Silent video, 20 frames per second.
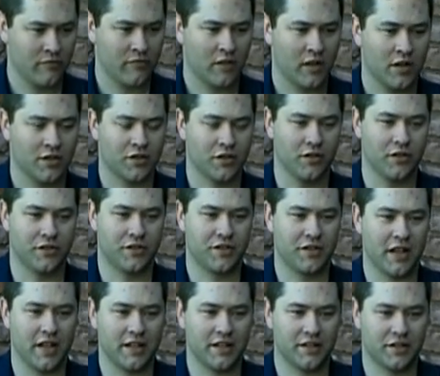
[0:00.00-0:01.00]
So
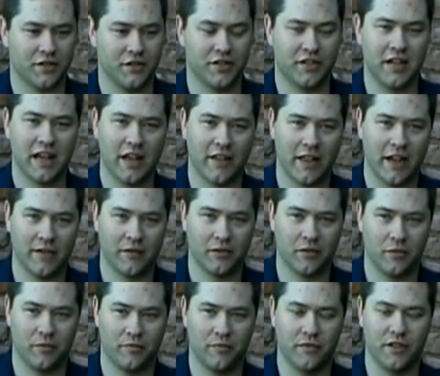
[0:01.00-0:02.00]
you see how
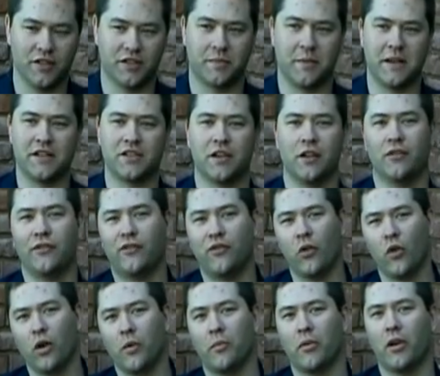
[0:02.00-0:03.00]
it's basically a
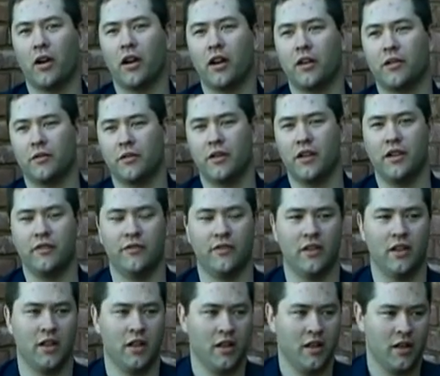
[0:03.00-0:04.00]
4-bar riff.
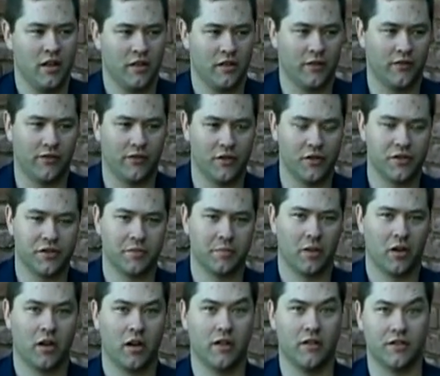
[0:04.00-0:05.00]
The first
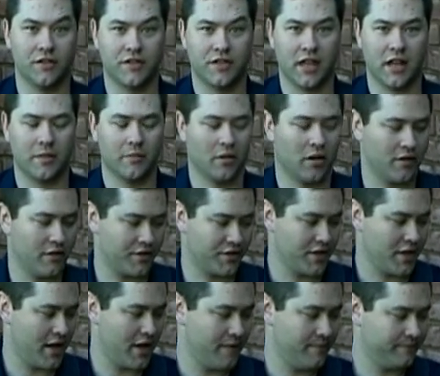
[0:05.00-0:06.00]
bar and the second bar are the
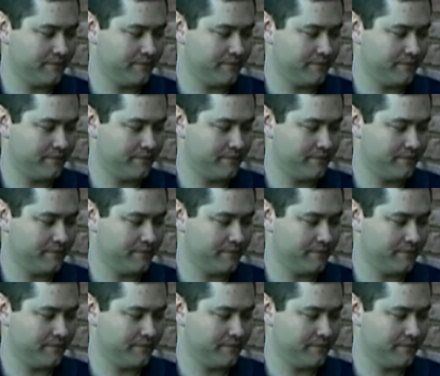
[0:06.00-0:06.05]
same.